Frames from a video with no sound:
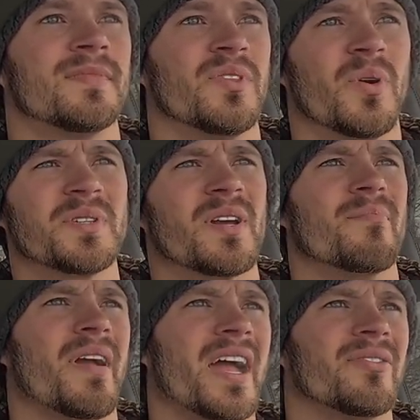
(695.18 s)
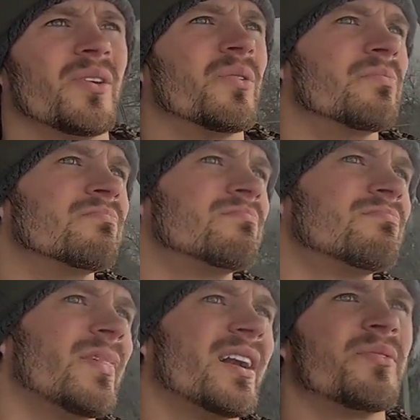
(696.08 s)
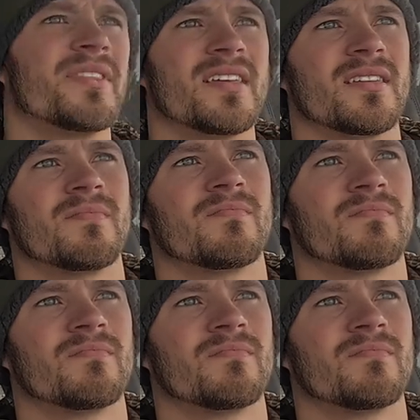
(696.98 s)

The roads aren't bad though, I don't think.